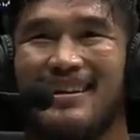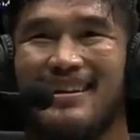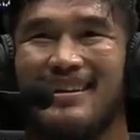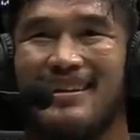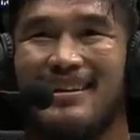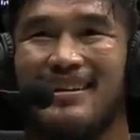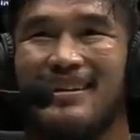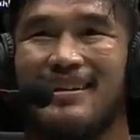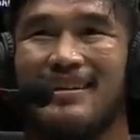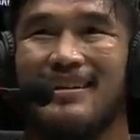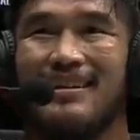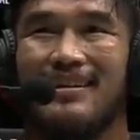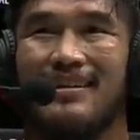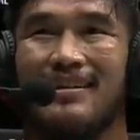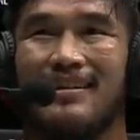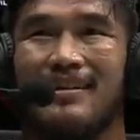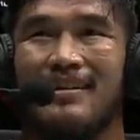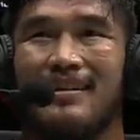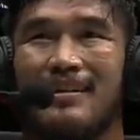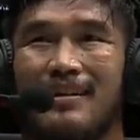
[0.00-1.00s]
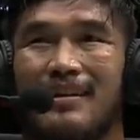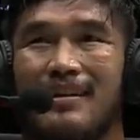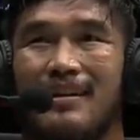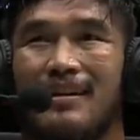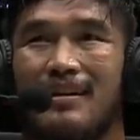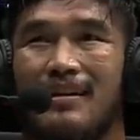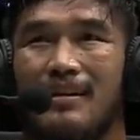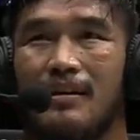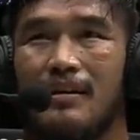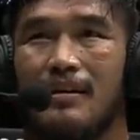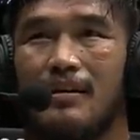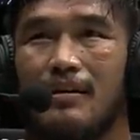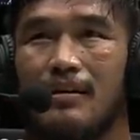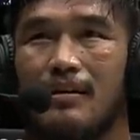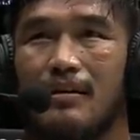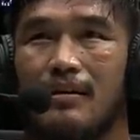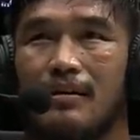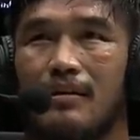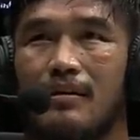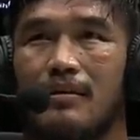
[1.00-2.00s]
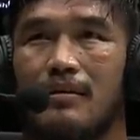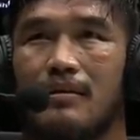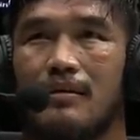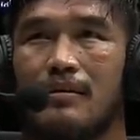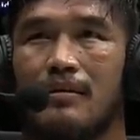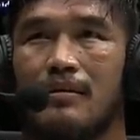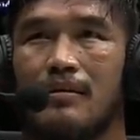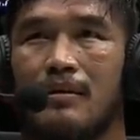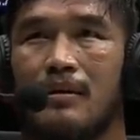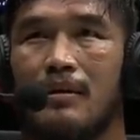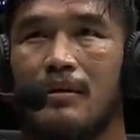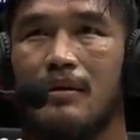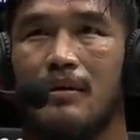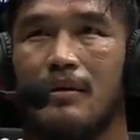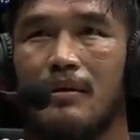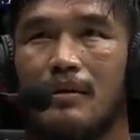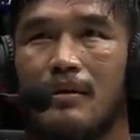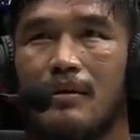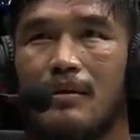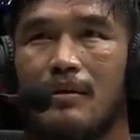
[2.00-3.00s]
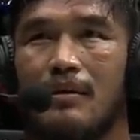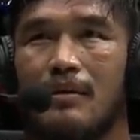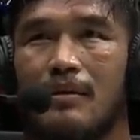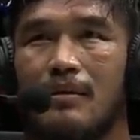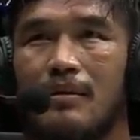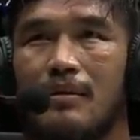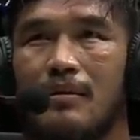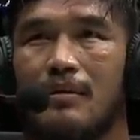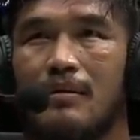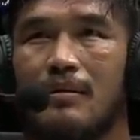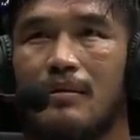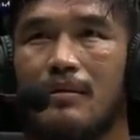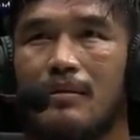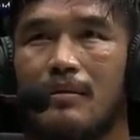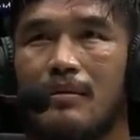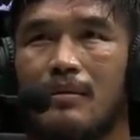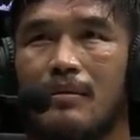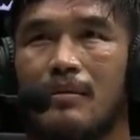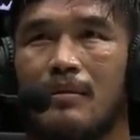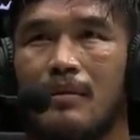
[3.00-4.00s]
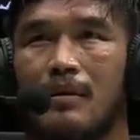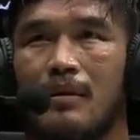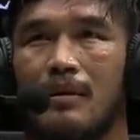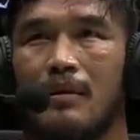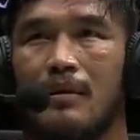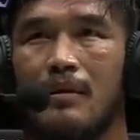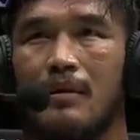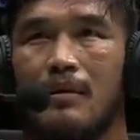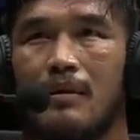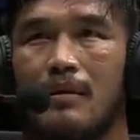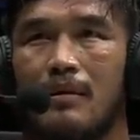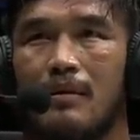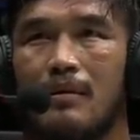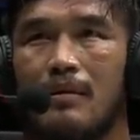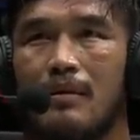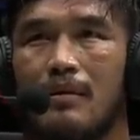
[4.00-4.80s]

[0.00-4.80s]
No words are spoken by the person on screen.